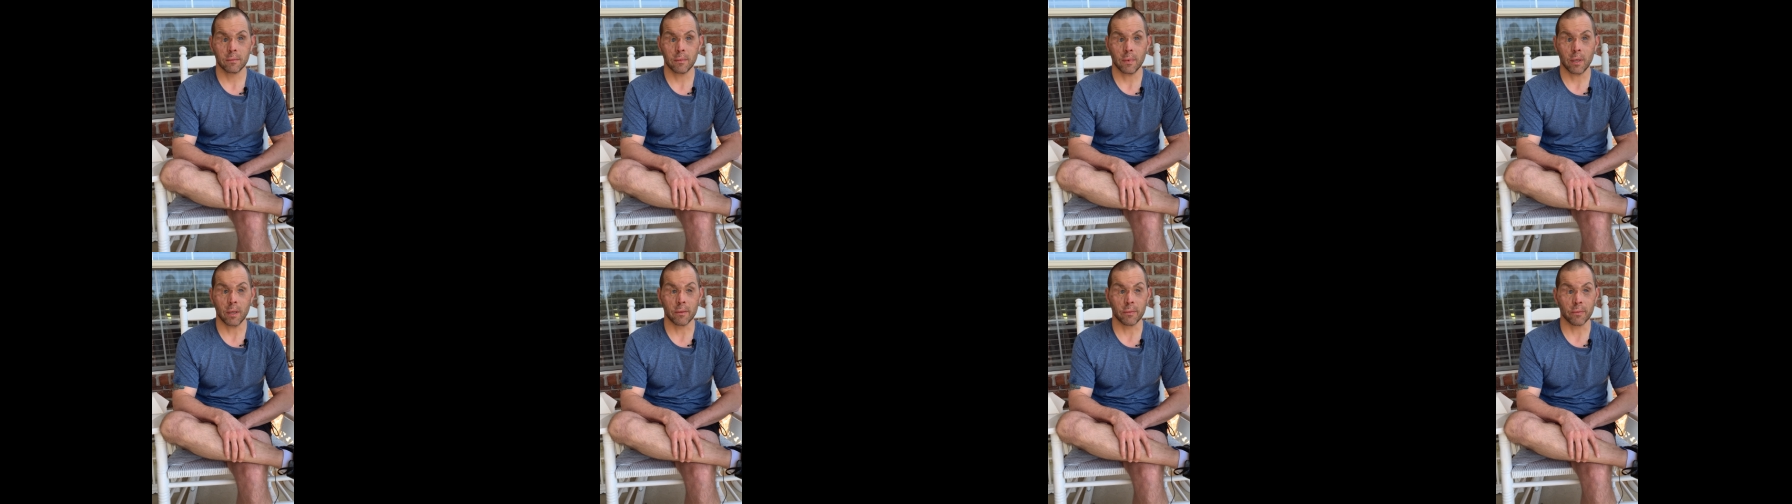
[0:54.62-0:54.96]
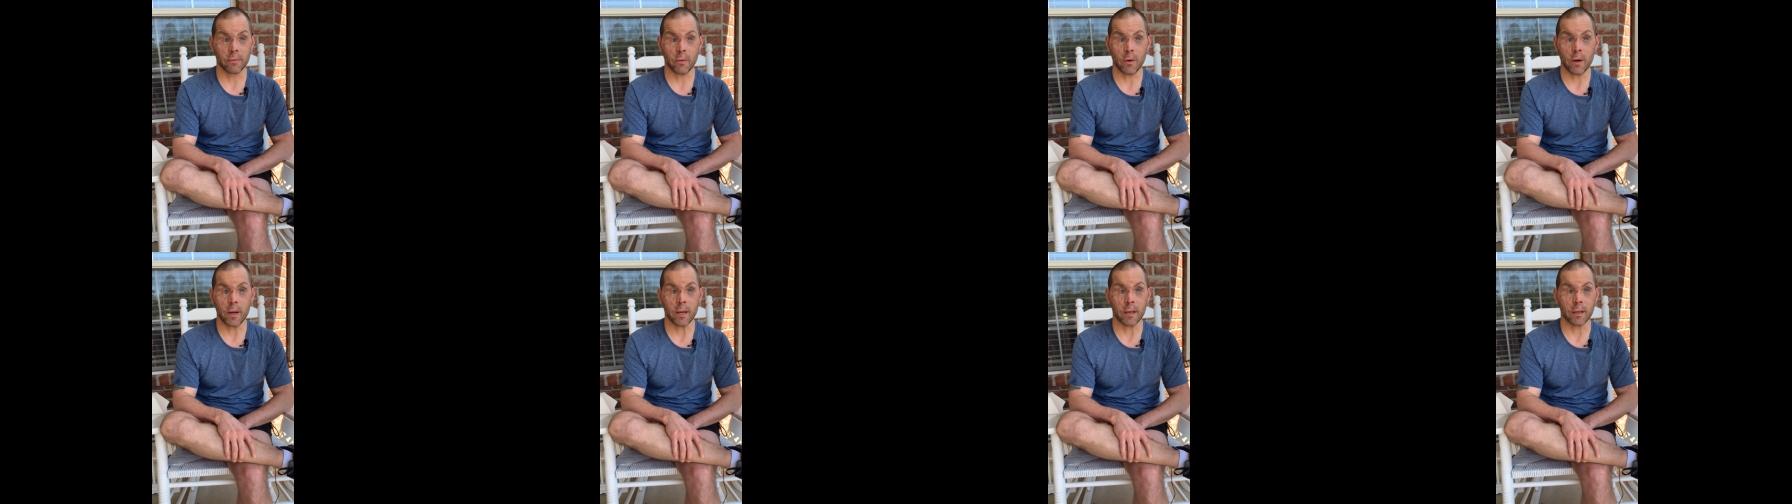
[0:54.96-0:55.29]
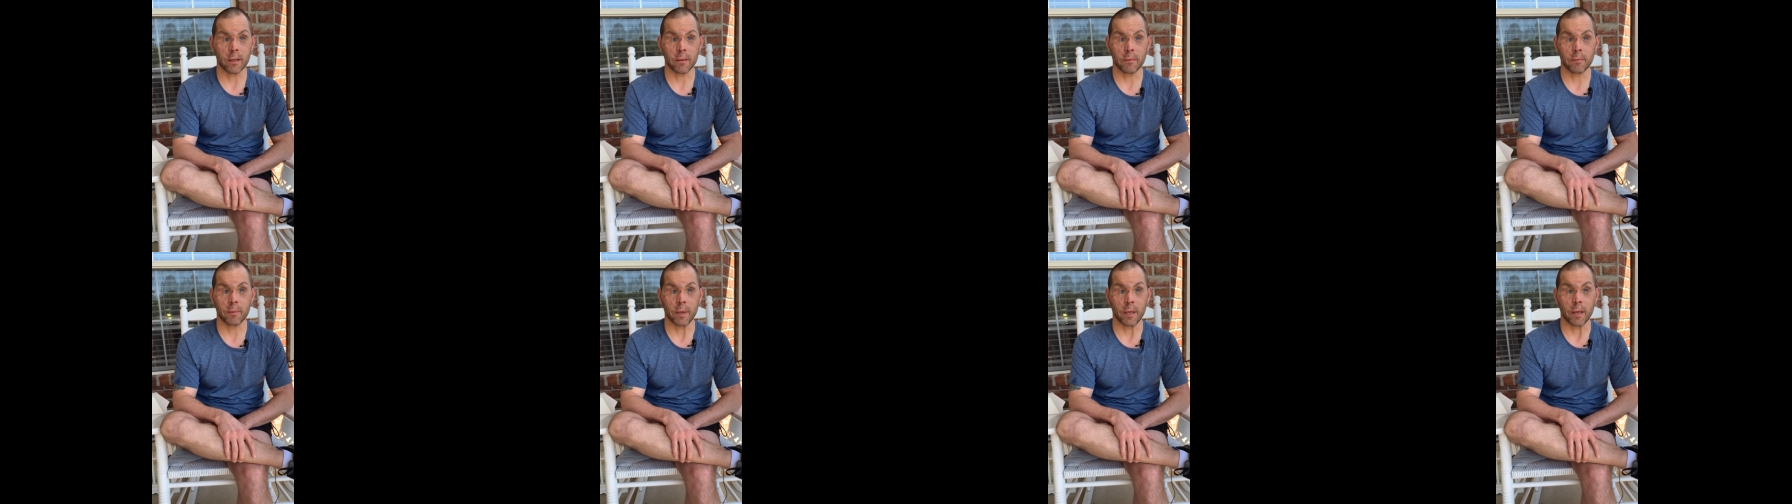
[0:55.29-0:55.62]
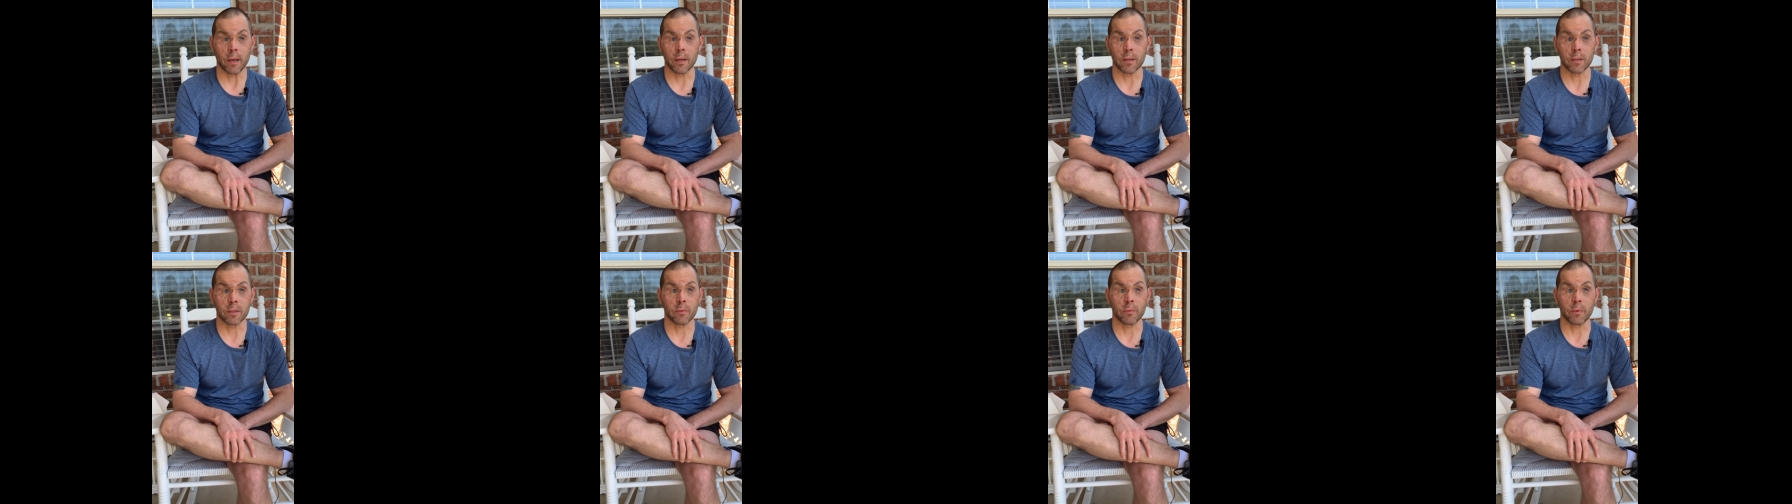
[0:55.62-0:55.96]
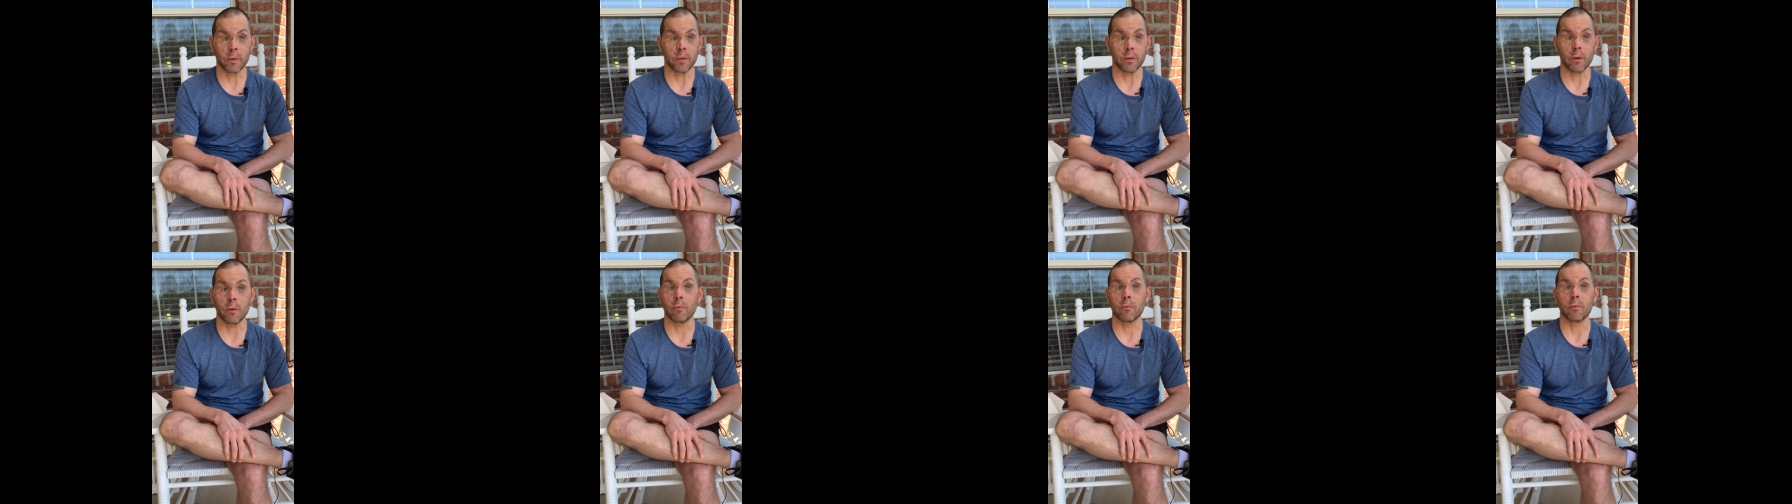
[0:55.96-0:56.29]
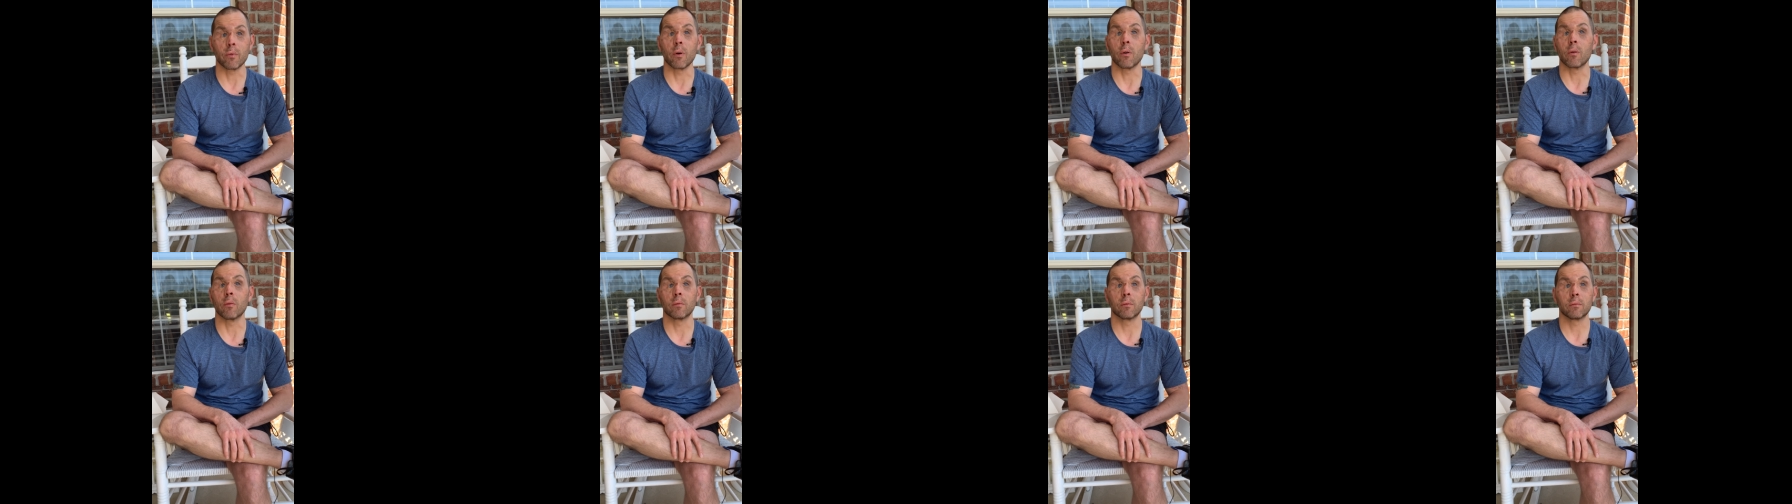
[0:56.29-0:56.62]
afraid because we don't
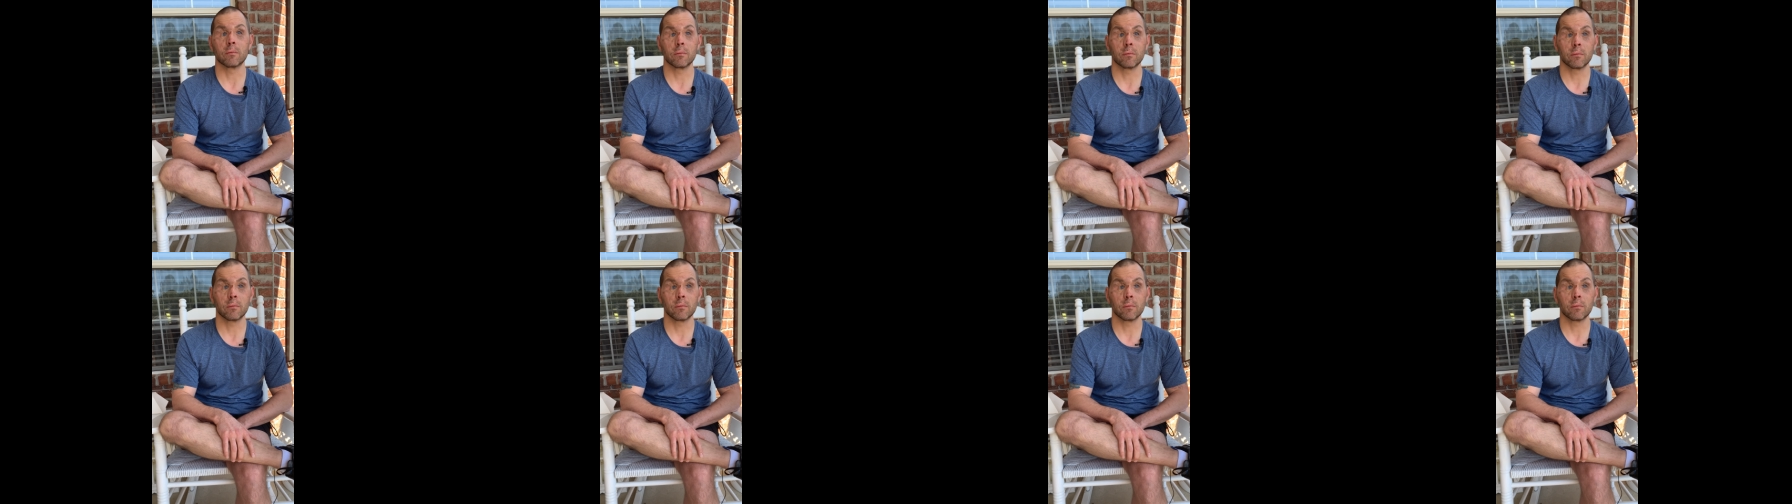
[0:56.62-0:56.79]
know.